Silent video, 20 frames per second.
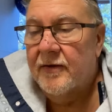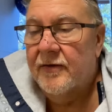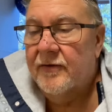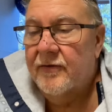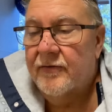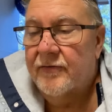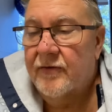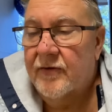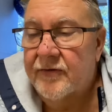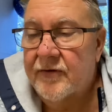
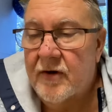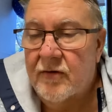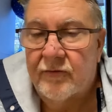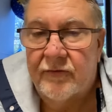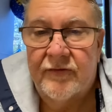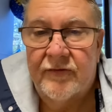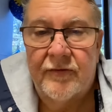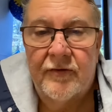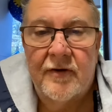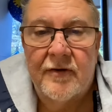So I
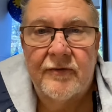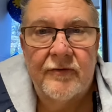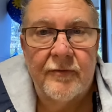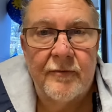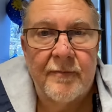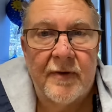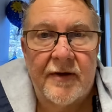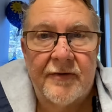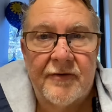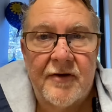talked to
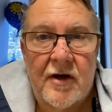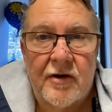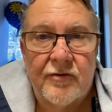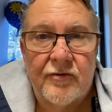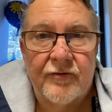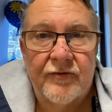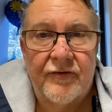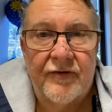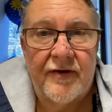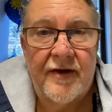my doctor
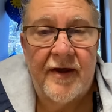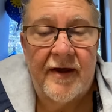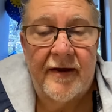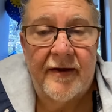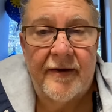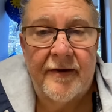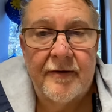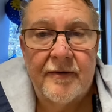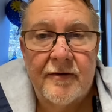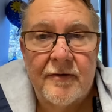
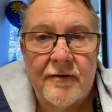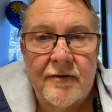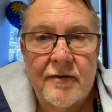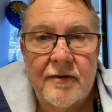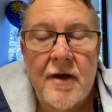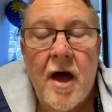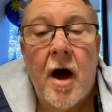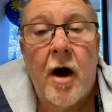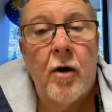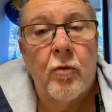today.
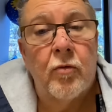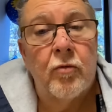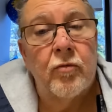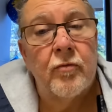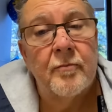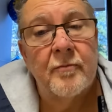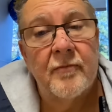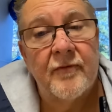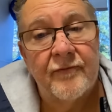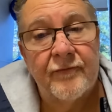Oh,
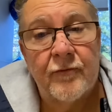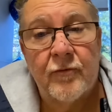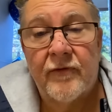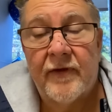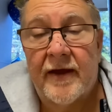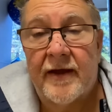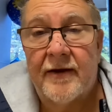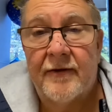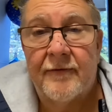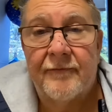before
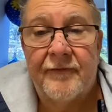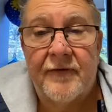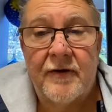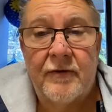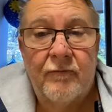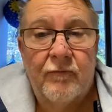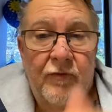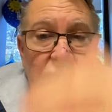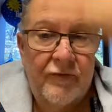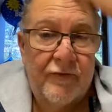that, if
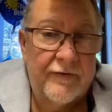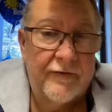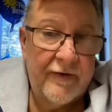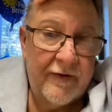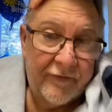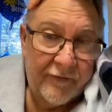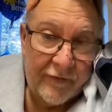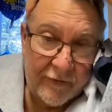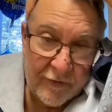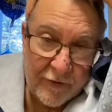anyone
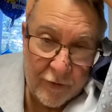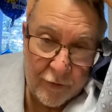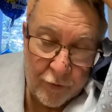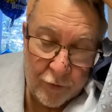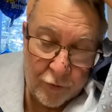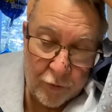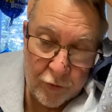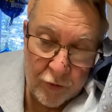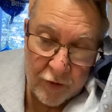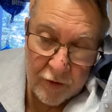doesn't know,